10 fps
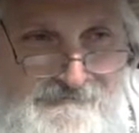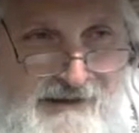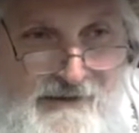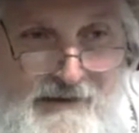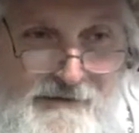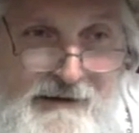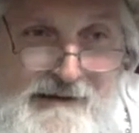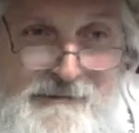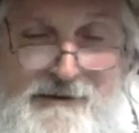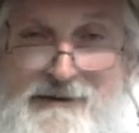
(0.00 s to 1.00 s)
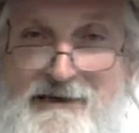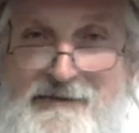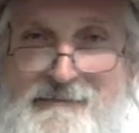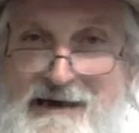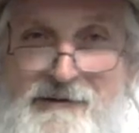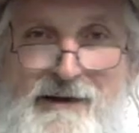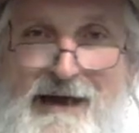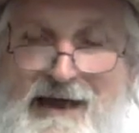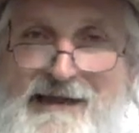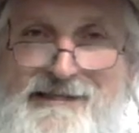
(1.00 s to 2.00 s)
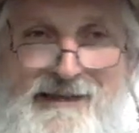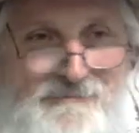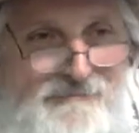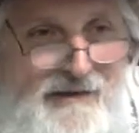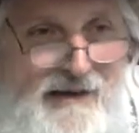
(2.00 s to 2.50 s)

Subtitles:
You know, I don't like to be around them. I don't hate them.